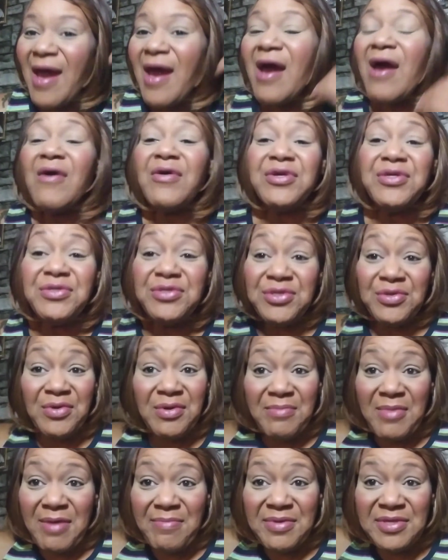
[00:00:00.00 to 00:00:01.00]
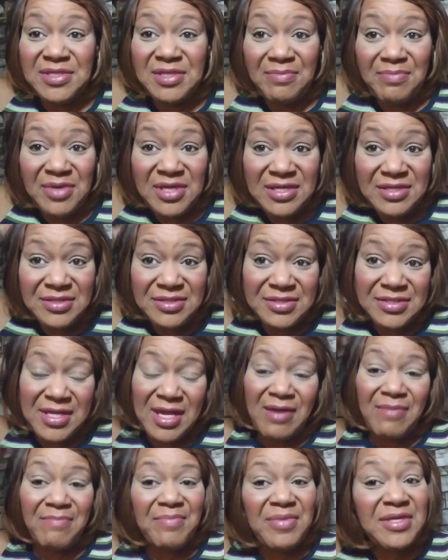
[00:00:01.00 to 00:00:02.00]
How are you doing my busy bees?
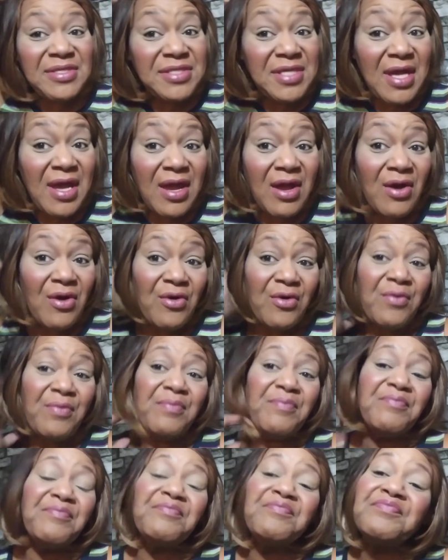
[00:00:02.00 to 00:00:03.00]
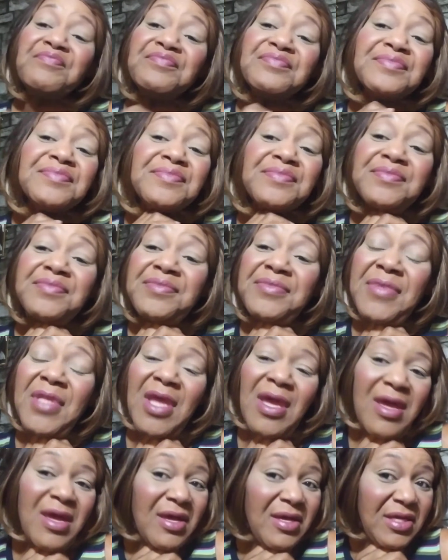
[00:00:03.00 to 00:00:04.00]
Staying busy I hope.
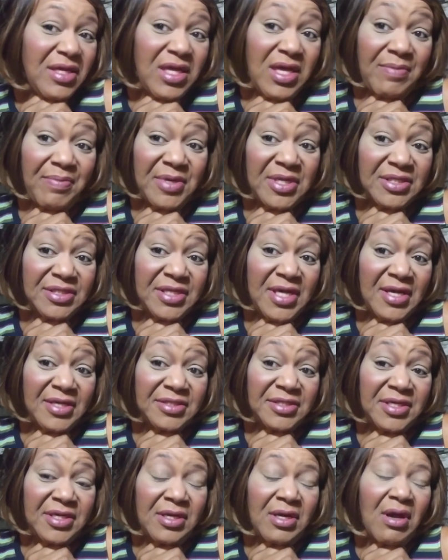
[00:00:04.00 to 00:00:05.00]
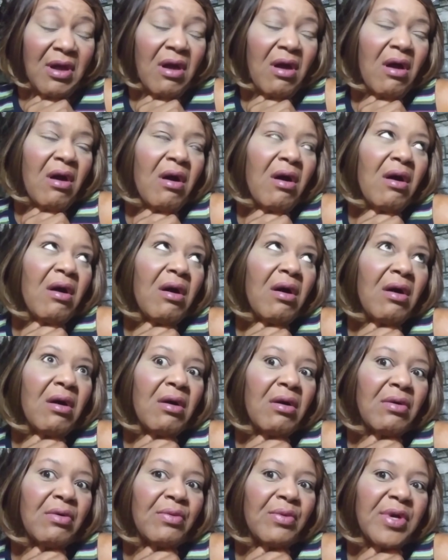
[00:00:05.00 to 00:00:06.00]
Mm-hmm. Keeping it sexy?
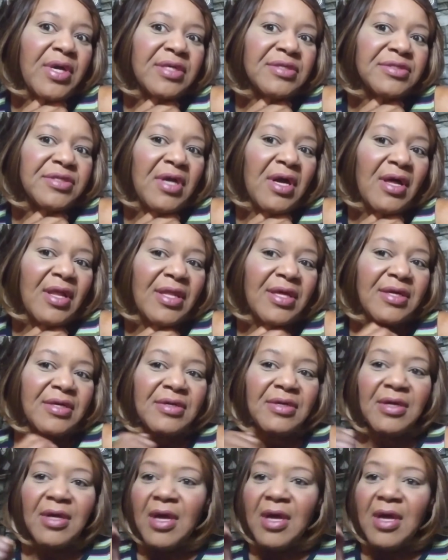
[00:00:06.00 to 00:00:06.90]
Always, darling.